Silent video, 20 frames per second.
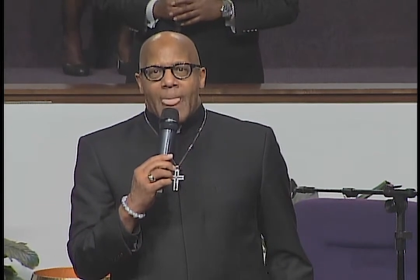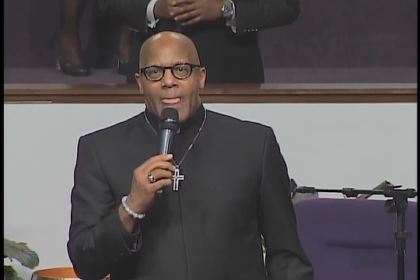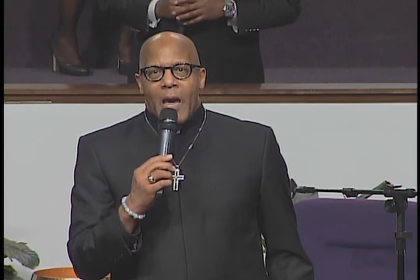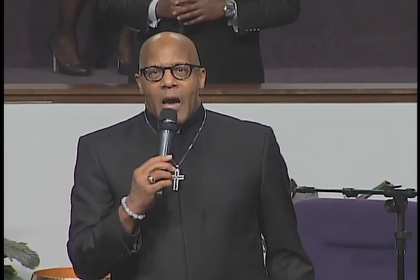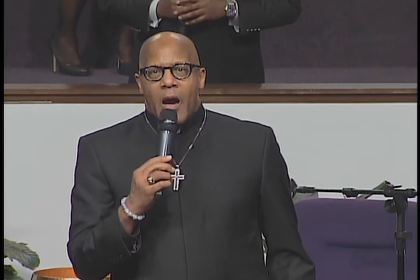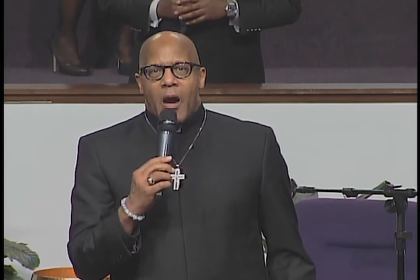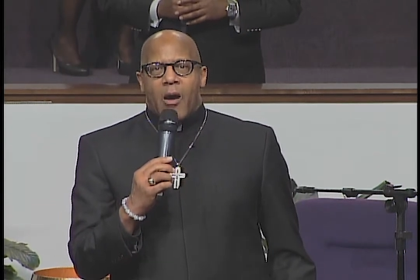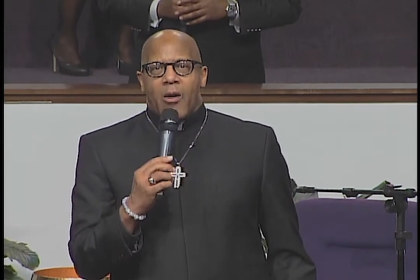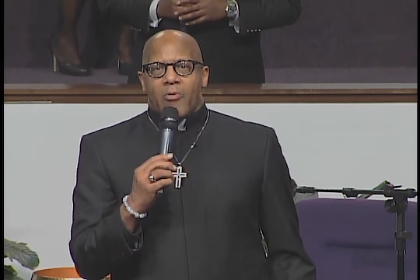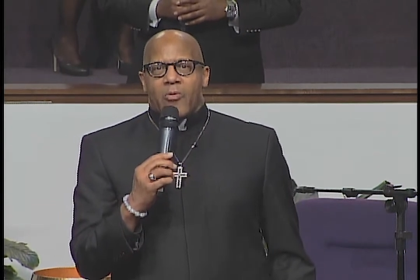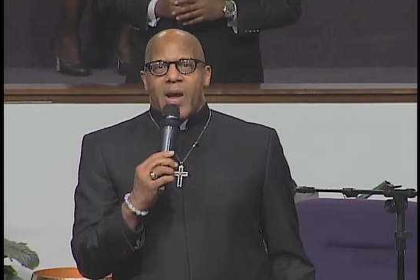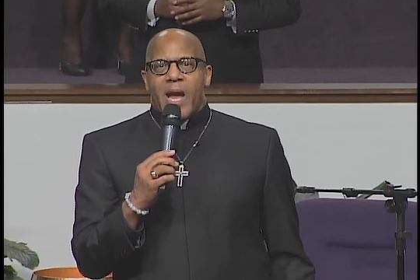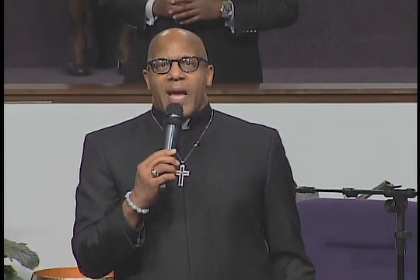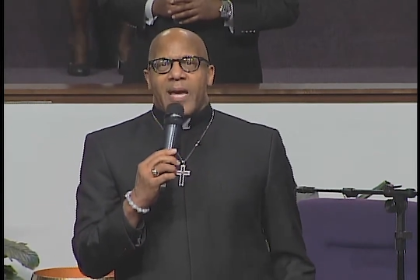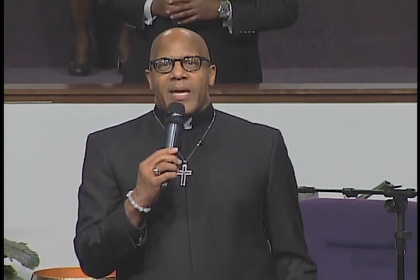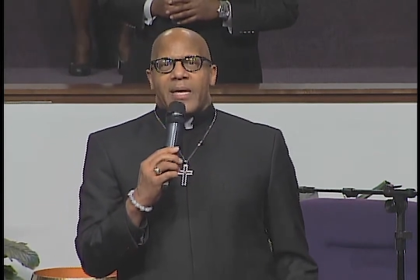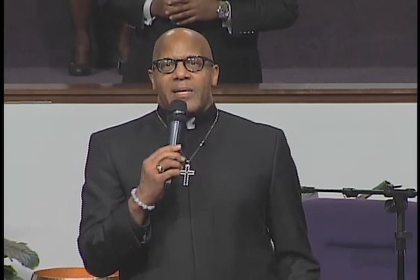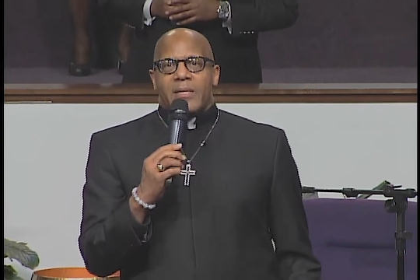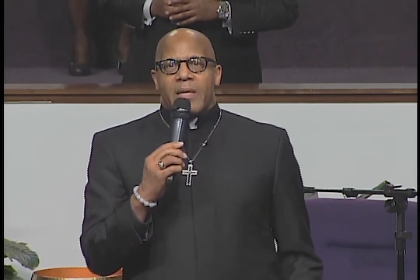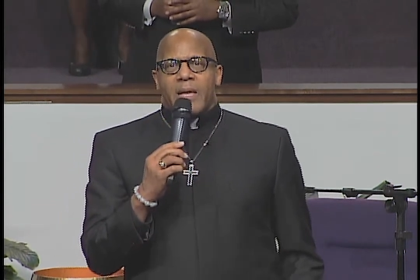All
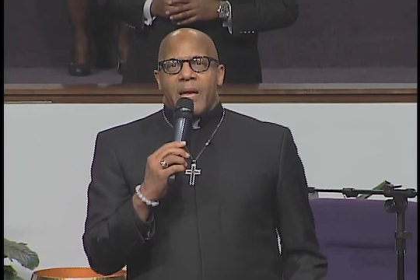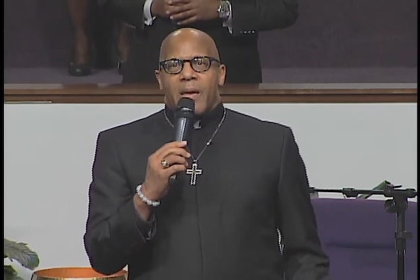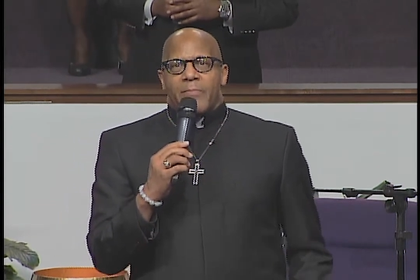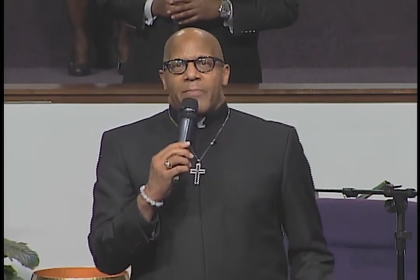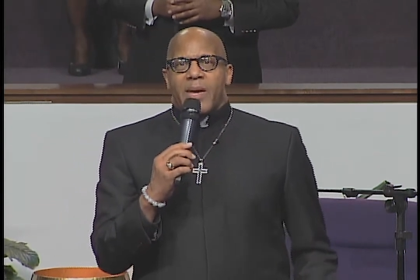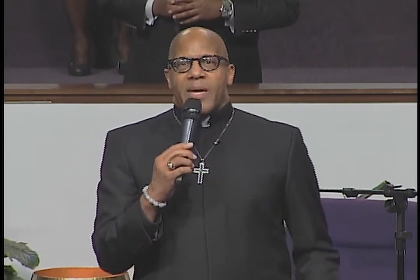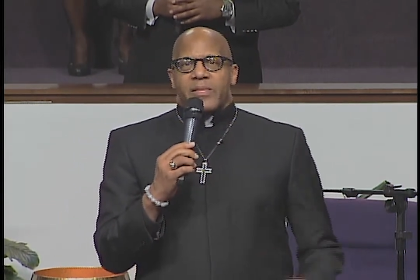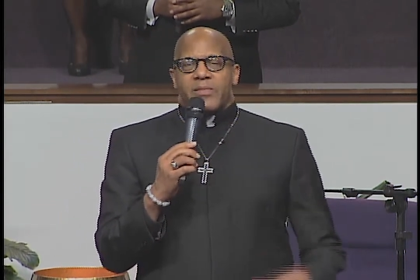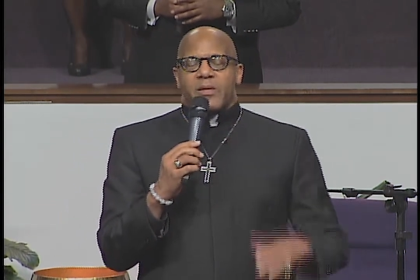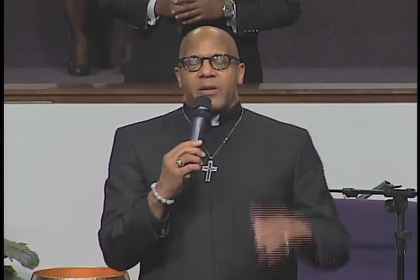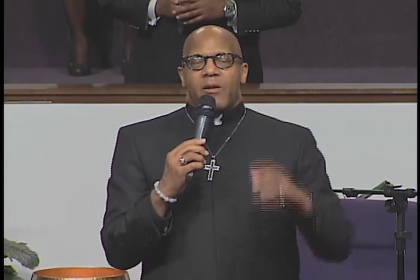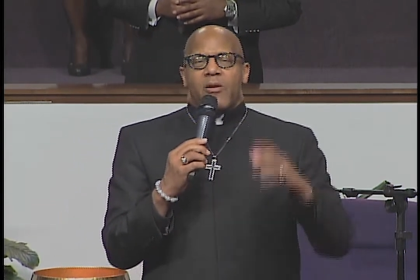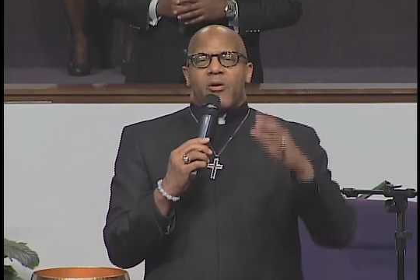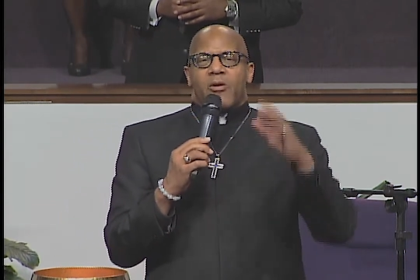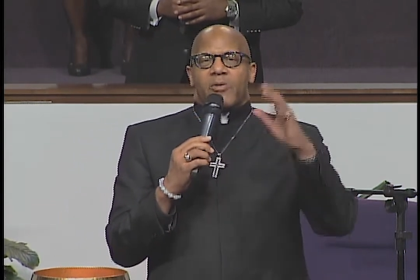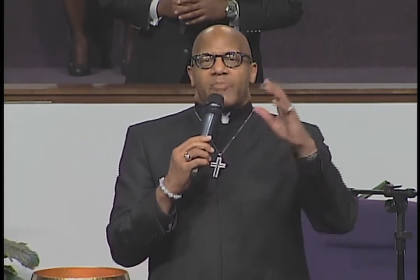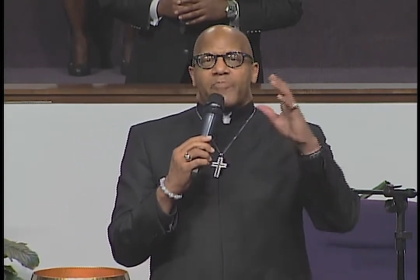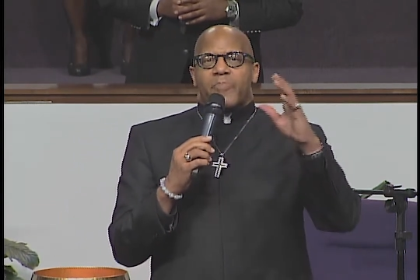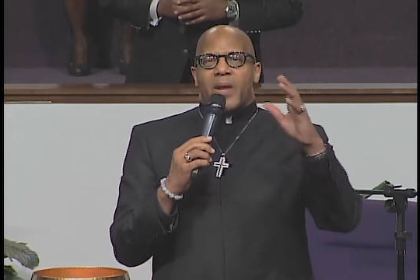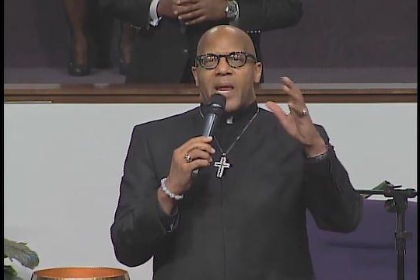right, may the
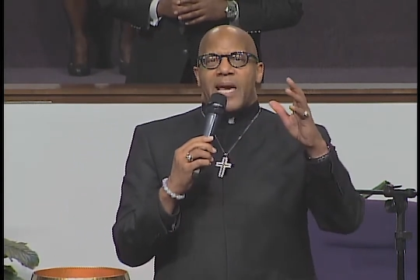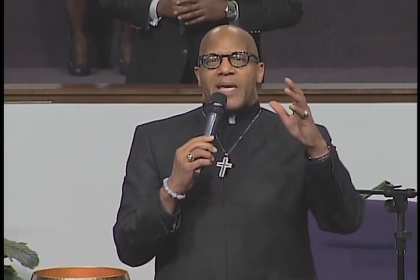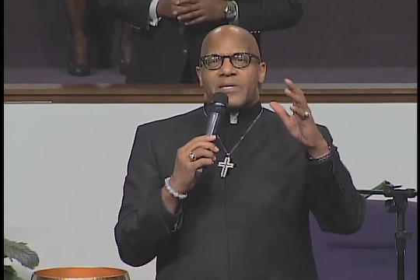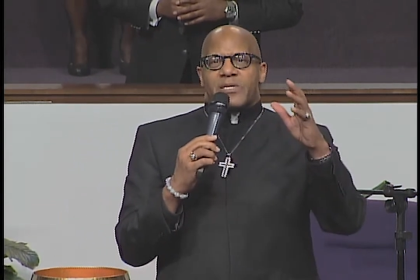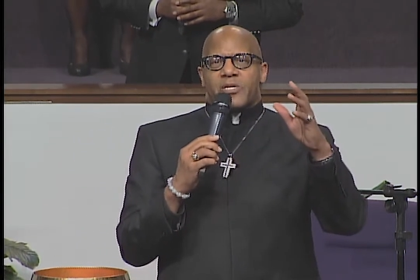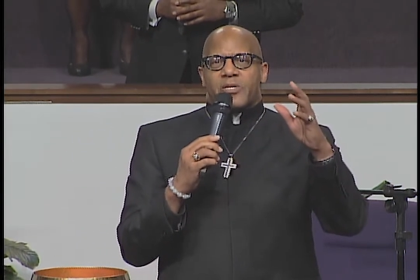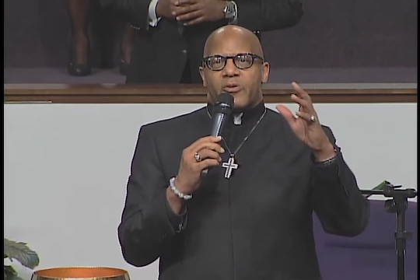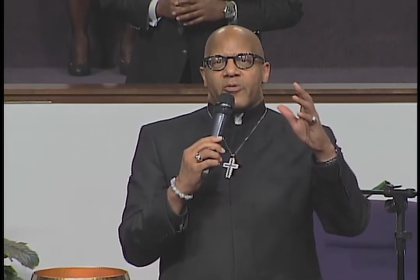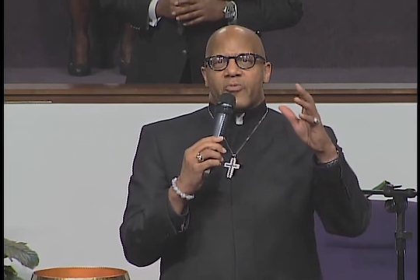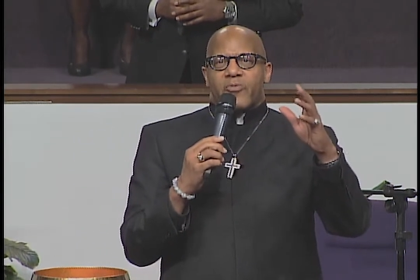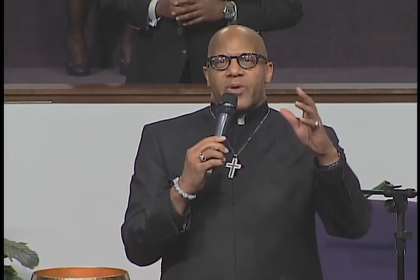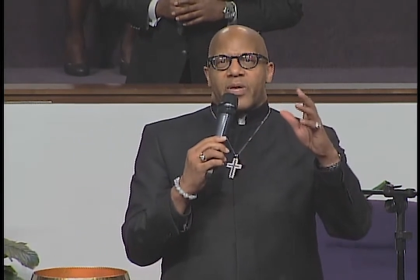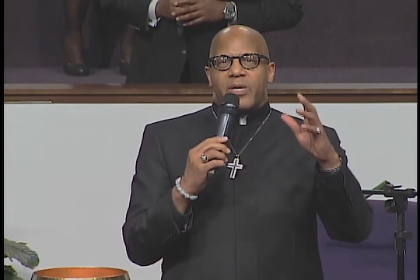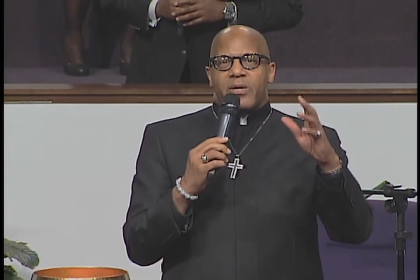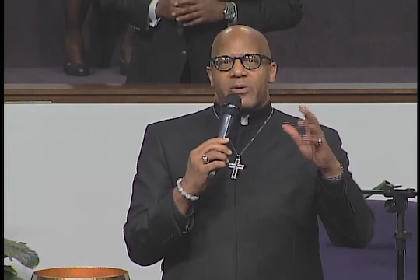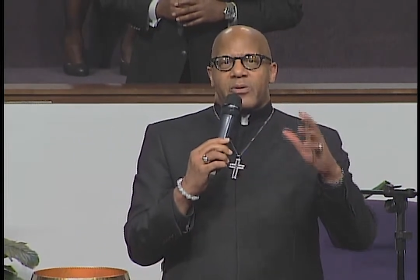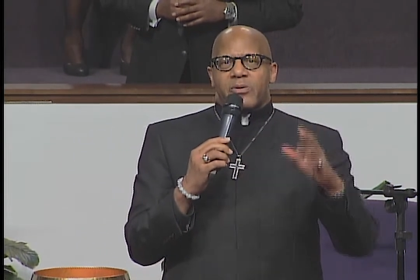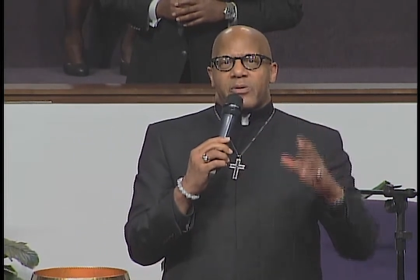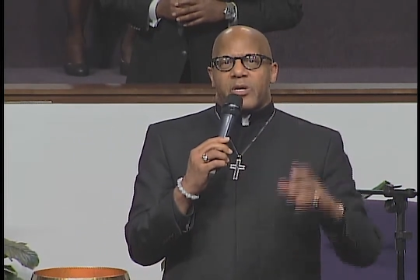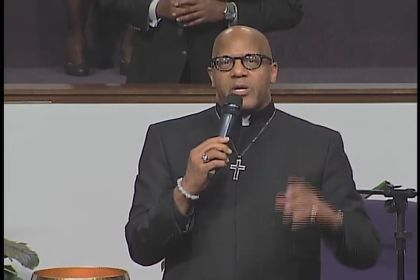Lord bless you
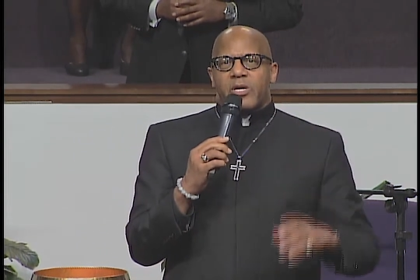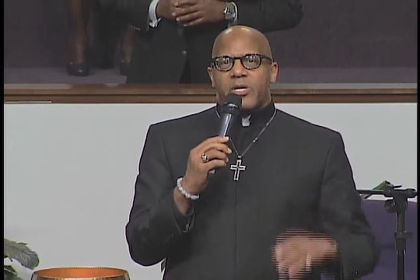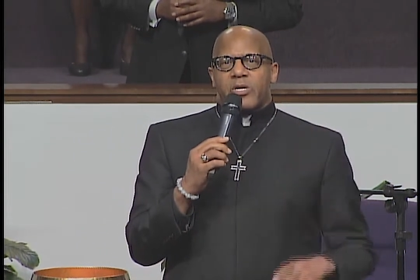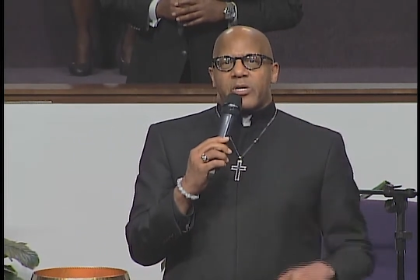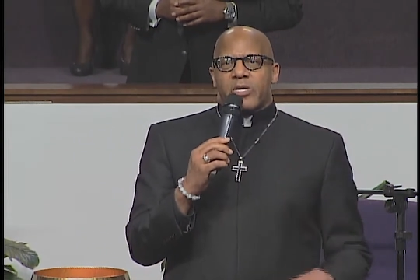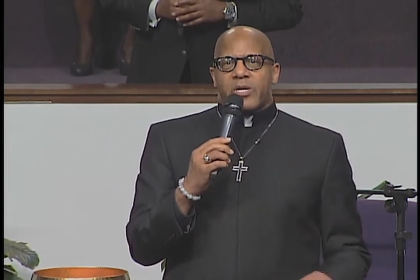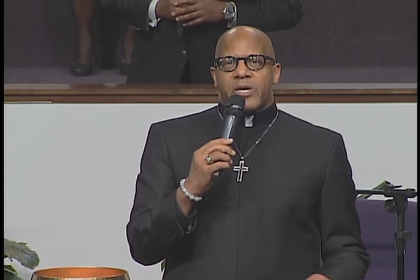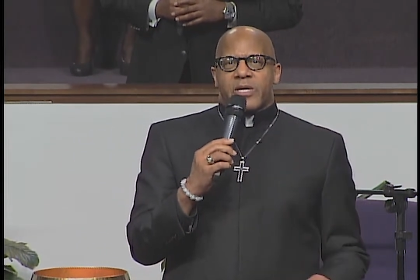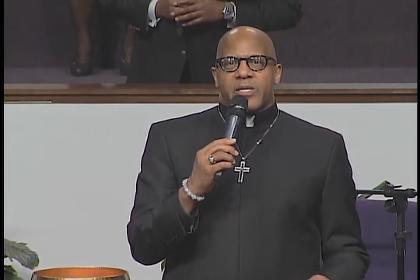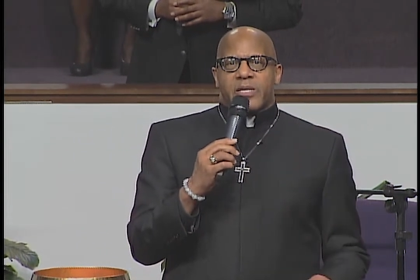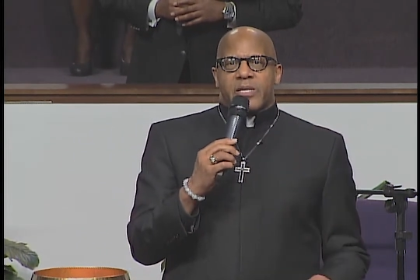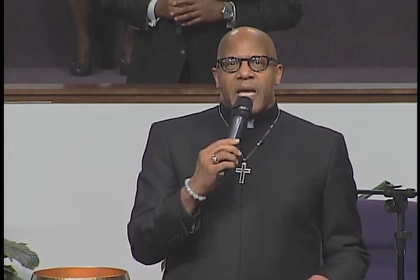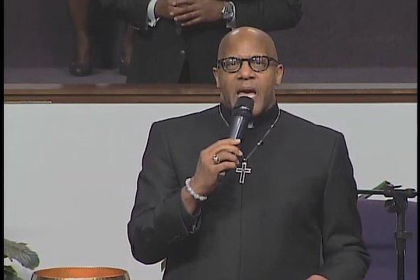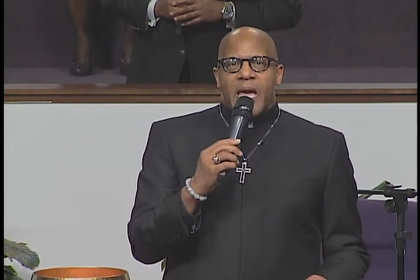real good,